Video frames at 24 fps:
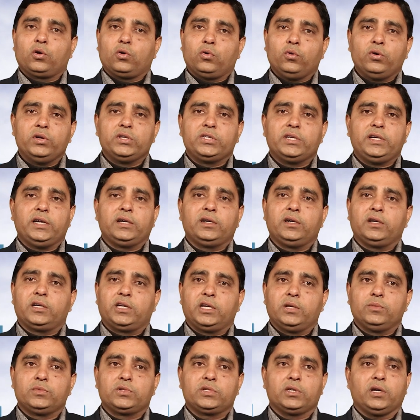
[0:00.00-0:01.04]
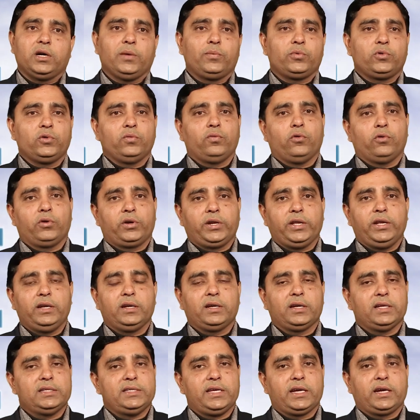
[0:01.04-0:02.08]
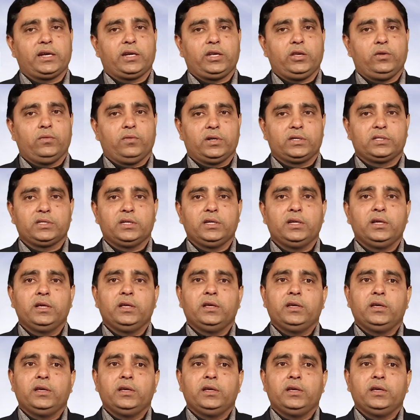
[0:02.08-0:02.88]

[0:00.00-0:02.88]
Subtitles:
coincidental terms up to 14 consecutive words.